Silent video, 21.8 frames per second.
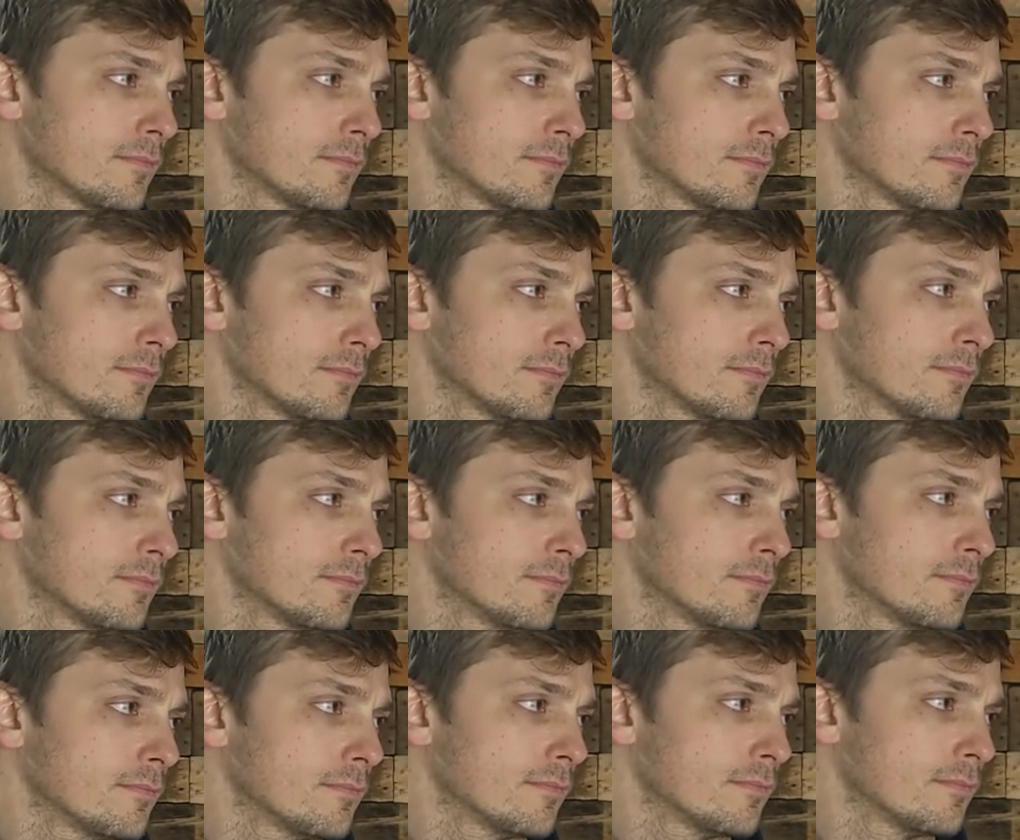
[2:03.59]

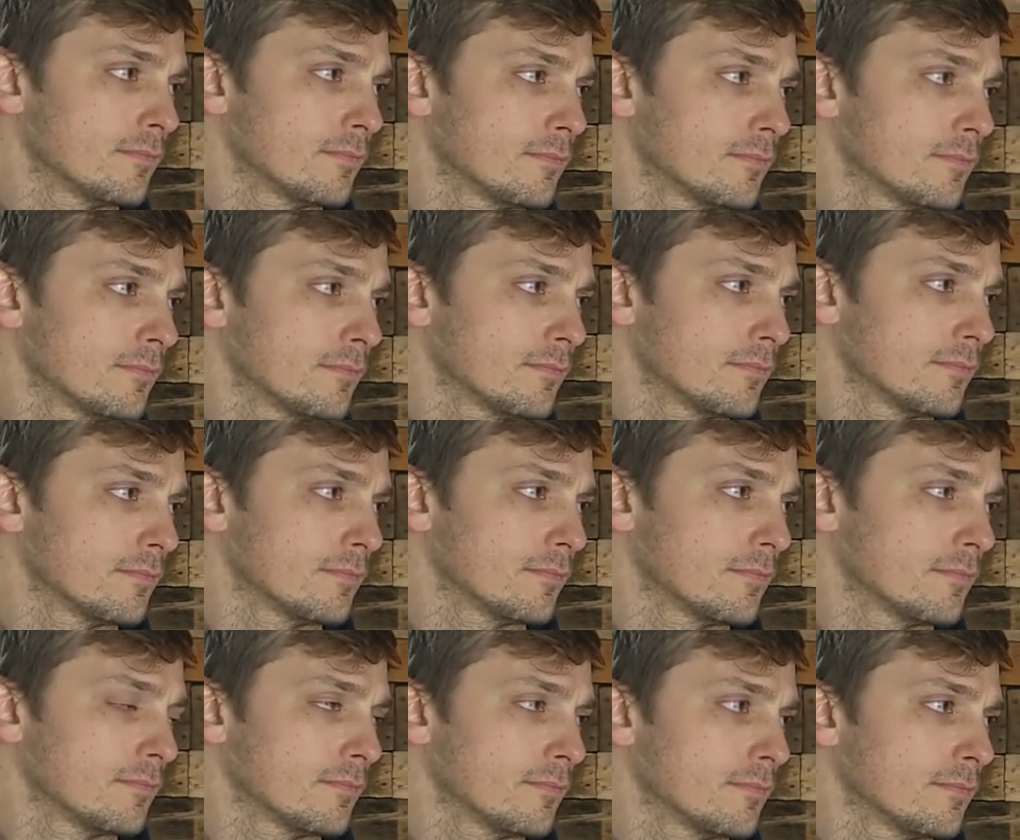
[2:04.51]

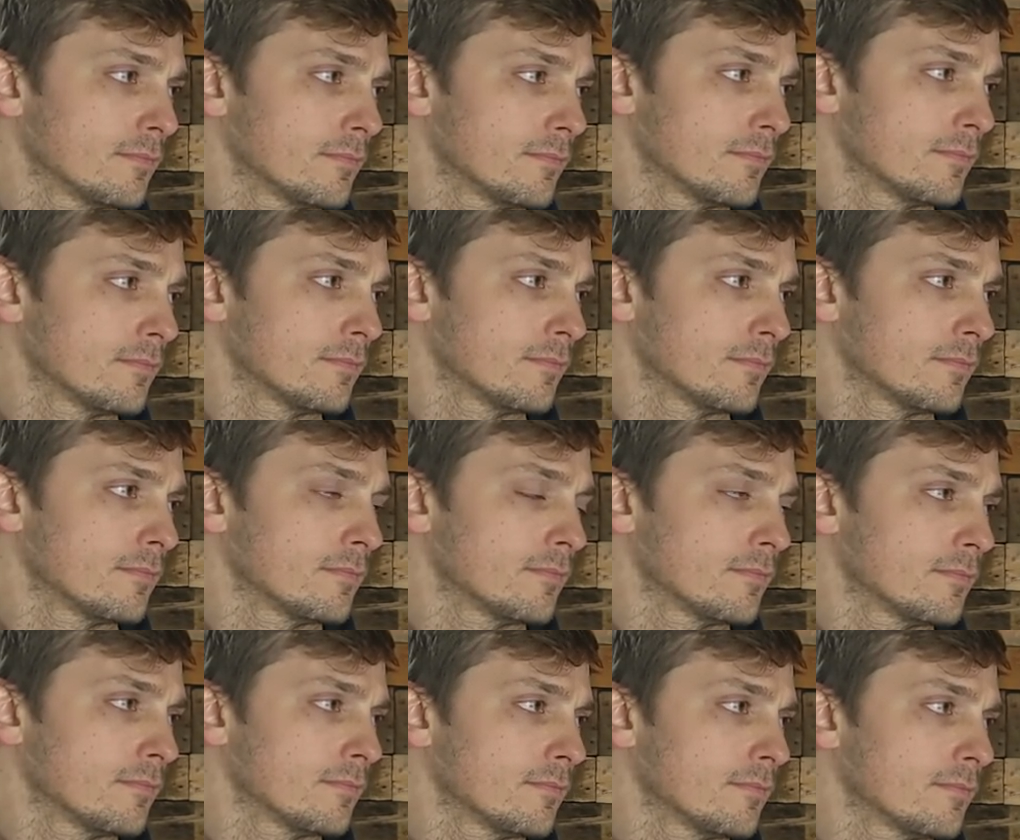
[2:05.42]

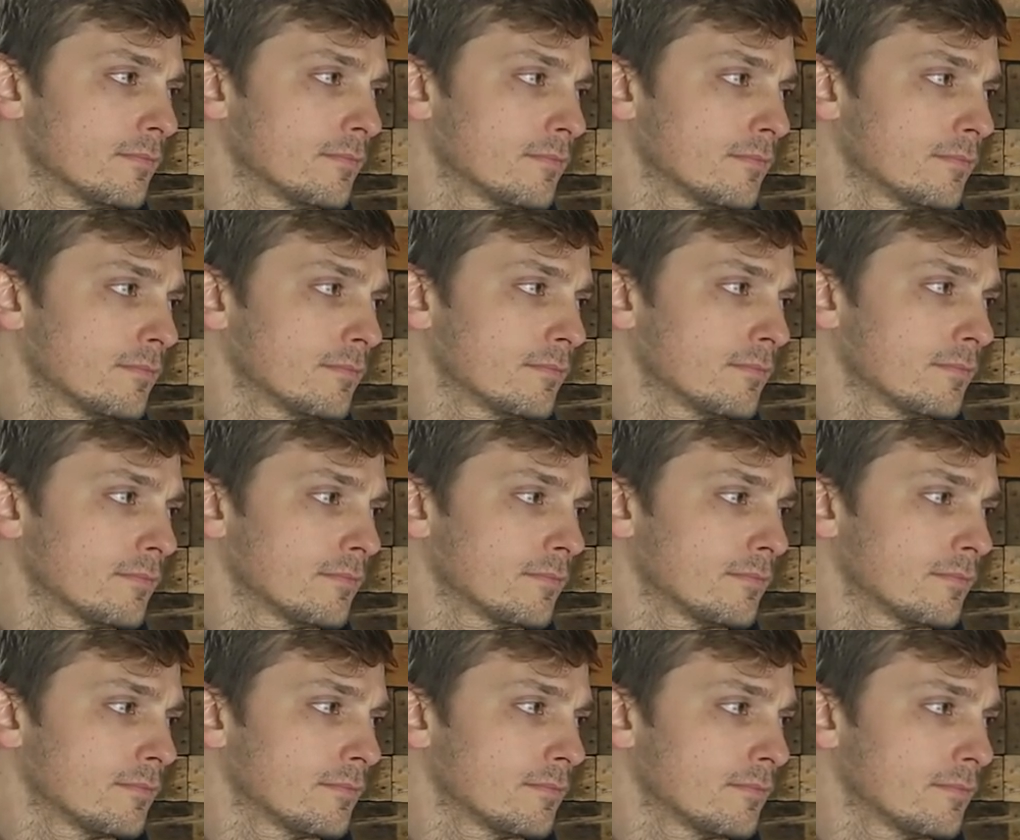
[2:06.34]

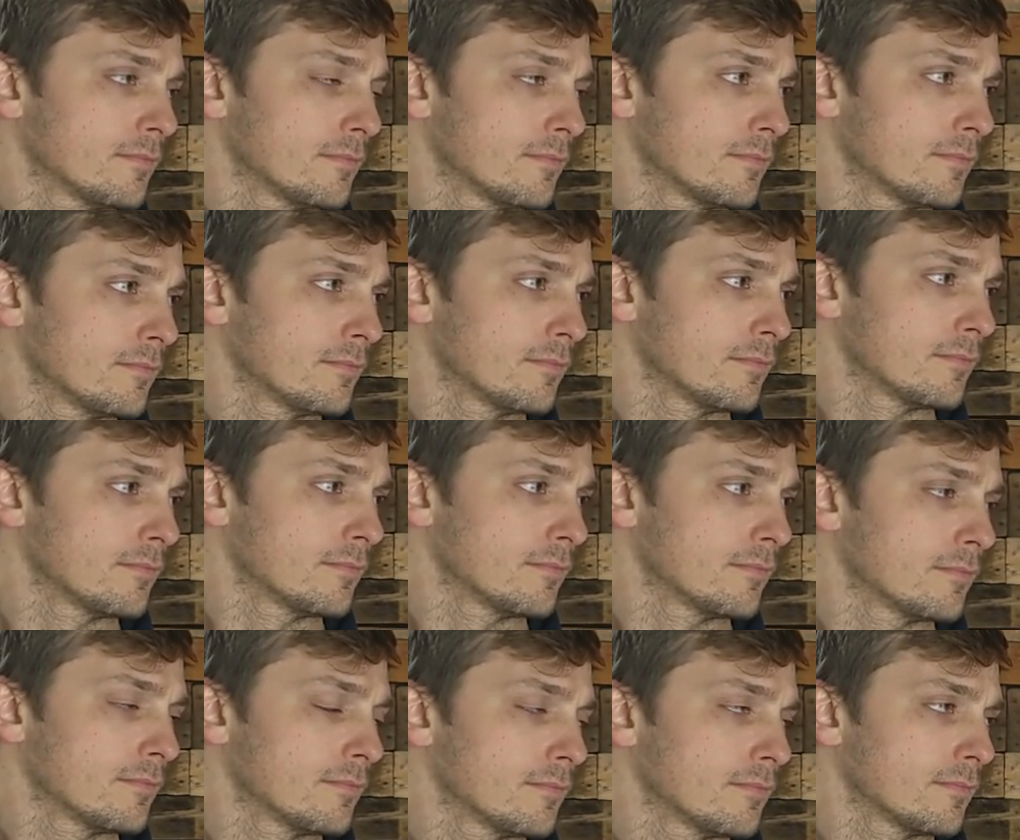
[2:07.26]

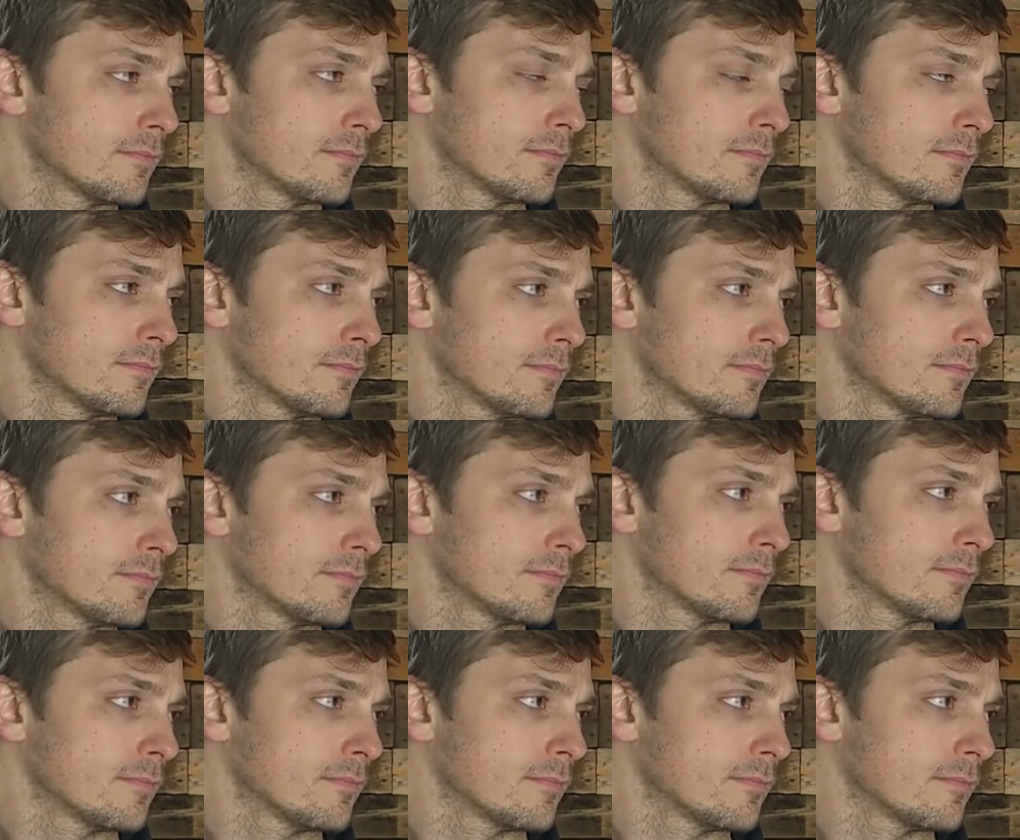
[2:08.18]

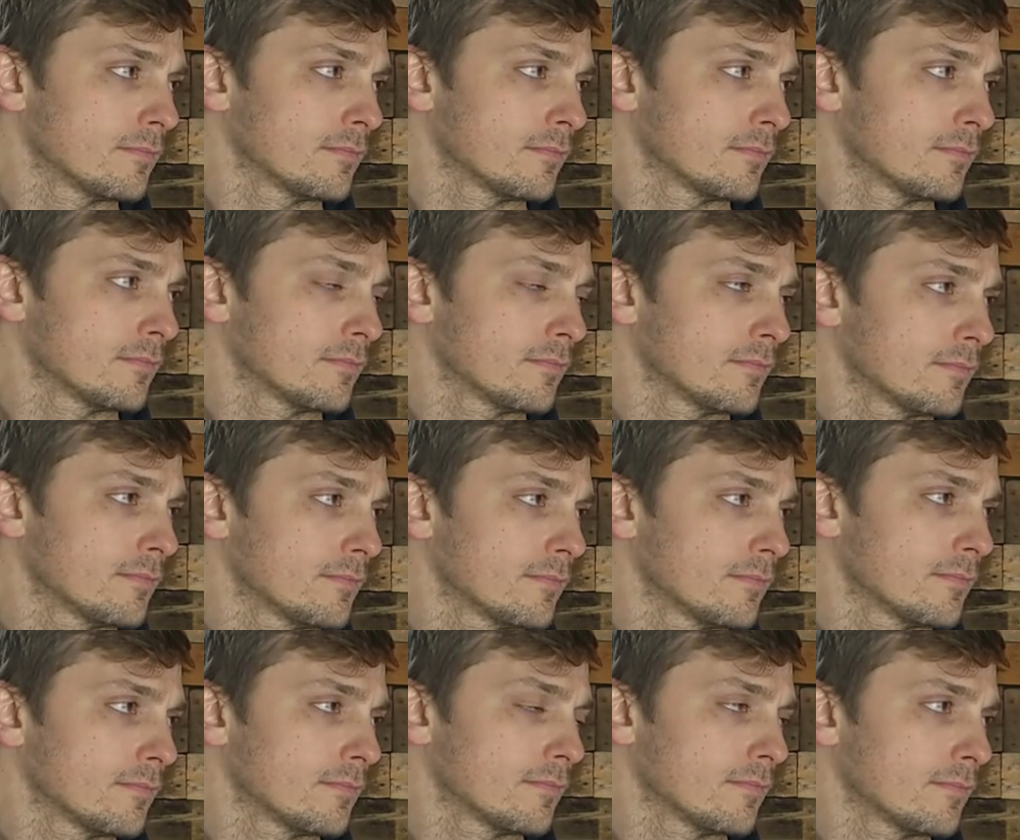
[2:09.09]

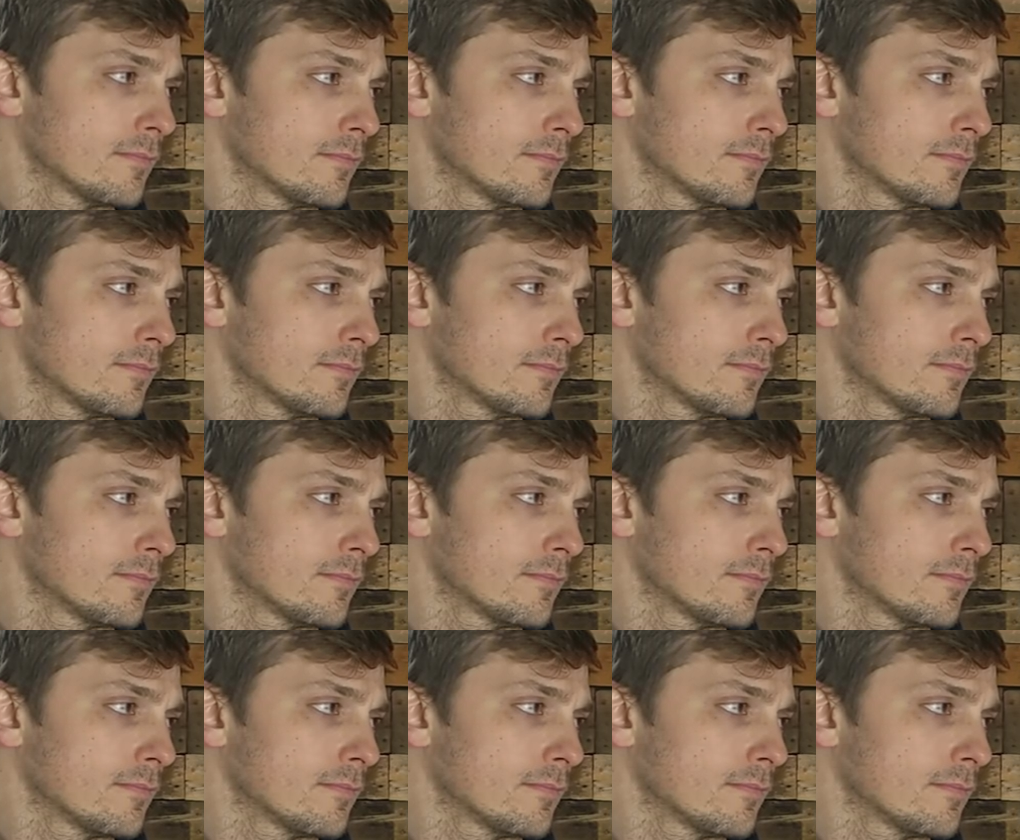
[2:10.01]
The person shown says nothing.